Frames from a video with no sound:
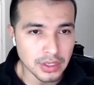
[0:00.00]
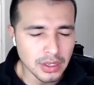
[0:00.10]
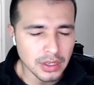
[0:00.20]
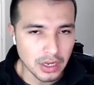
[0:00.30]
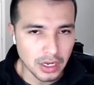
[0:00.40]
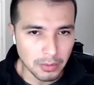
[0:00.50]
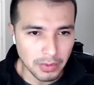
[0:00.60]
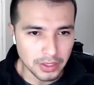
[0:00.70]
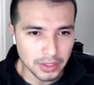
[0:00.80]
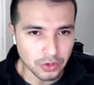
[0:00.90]

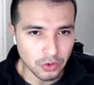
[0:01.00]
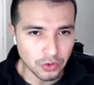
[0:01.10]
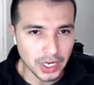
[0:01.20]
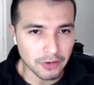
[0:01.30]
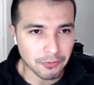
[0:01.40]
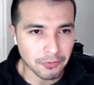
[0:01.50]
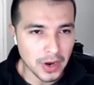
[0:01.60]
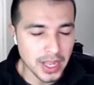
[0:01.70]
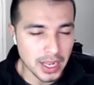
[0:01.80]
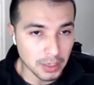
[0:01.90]
and so you got to
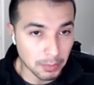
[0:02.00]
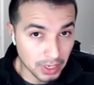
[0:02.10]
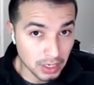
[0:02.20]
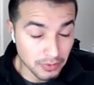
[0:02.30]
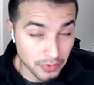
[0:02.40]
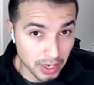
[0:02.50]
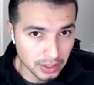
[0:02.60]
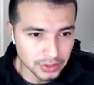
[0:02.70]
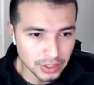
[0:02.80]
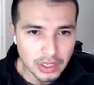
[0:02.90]
find that competitive advantage.